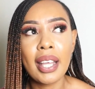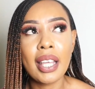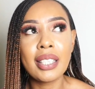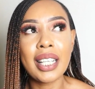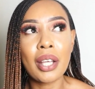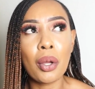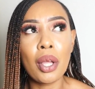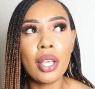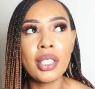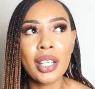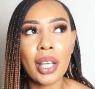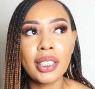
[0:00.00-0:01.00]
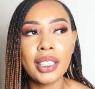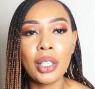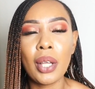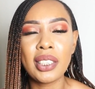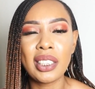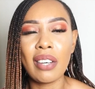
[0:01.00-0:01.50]
It's like you're
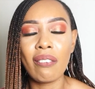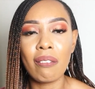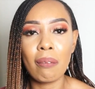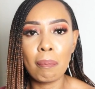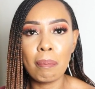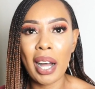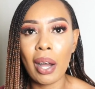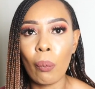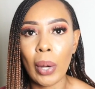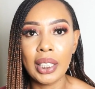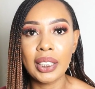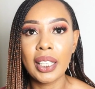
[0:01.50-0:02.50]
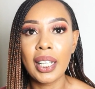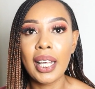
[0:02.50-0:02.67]
setting yourself backwards.